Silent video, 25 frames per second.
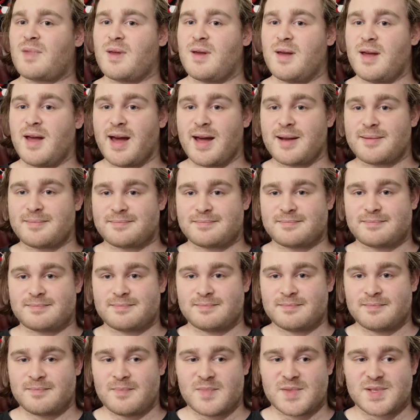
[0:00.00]
Man,
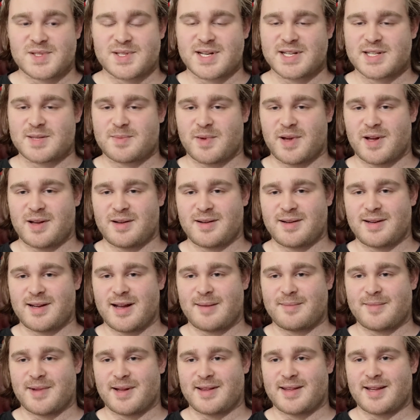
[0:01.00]
it's nice to play a good
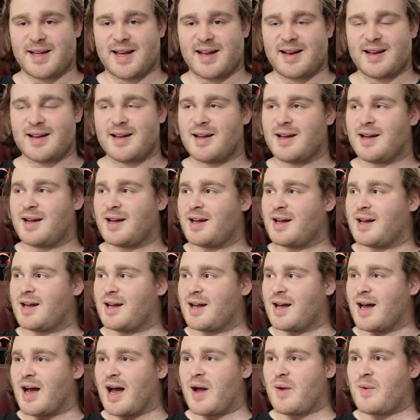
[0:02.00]
game like that.
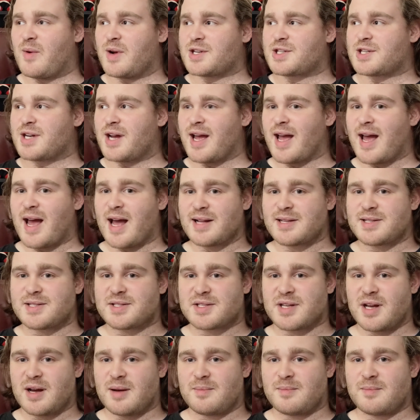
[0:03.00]
I wish I had
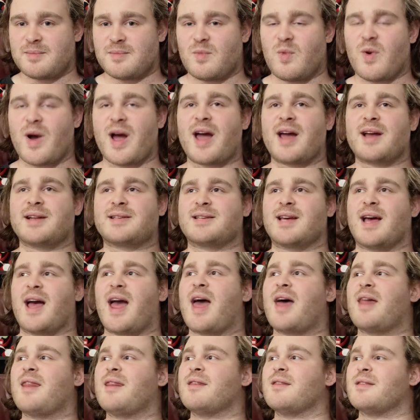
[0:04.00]
some way
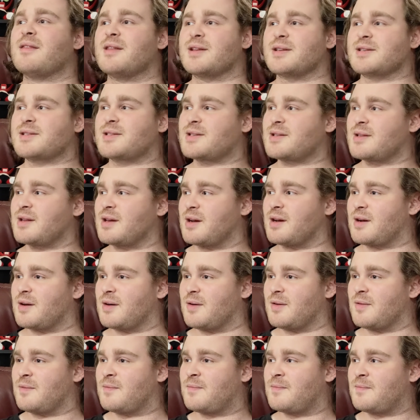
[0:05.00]
to end this,
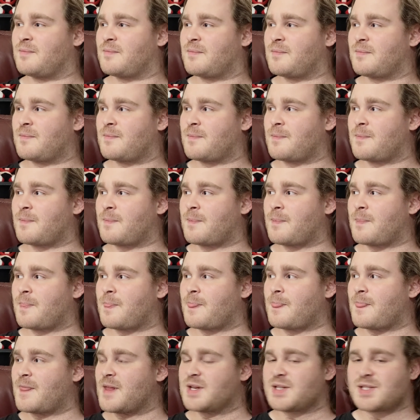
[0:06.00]
though.
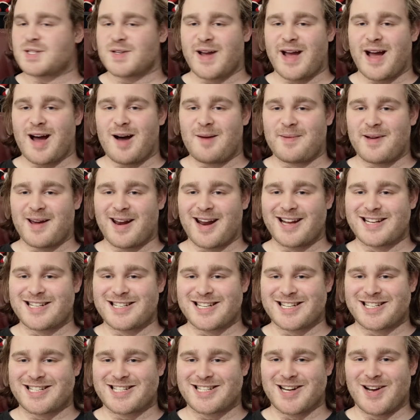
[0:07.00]
So how about I
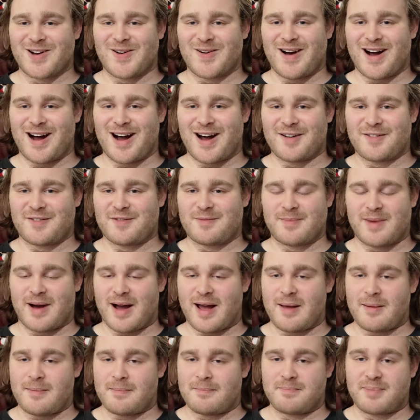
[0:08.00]
just show off
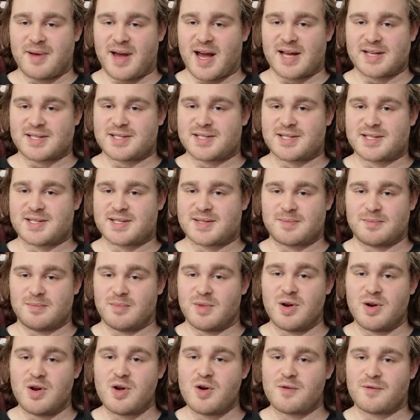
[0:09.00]
my best
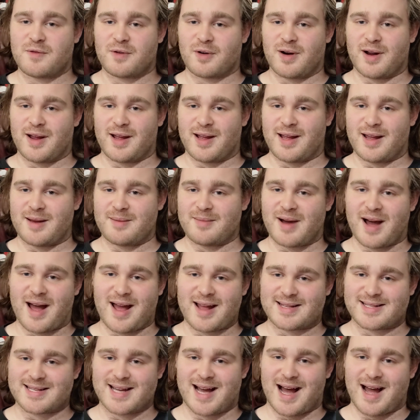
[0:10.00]
maneuvering in
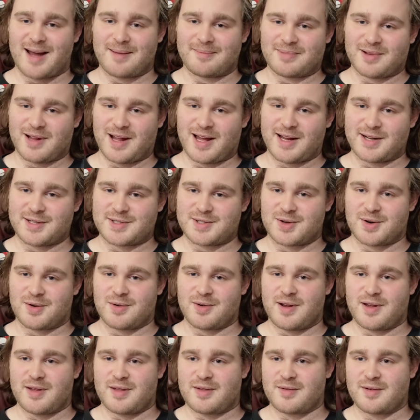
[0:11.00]
my time playing
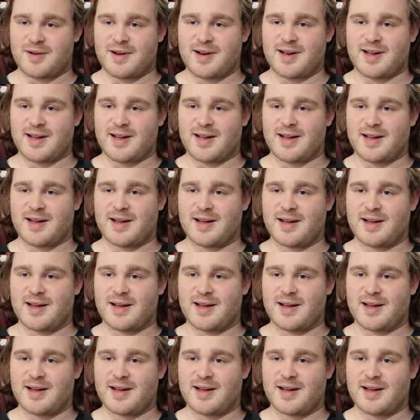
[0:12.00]
Toree 3D.